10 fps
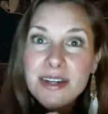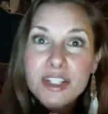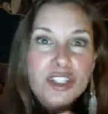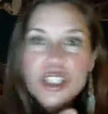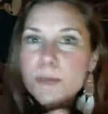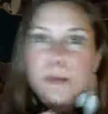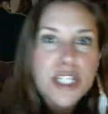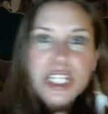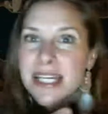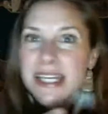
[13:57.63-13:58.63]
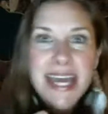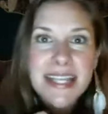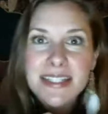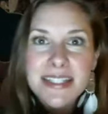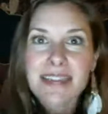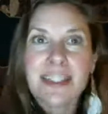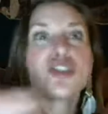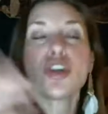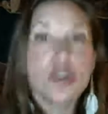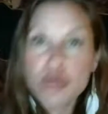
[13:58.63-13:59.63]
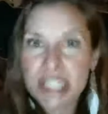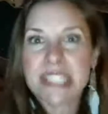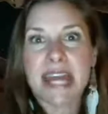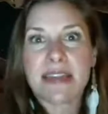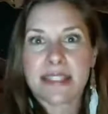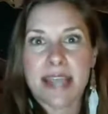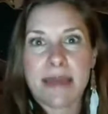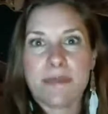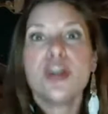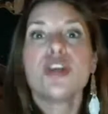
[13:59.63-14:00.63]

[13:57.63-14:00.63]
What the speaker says: You're just pushing against. And then so you just stay the same.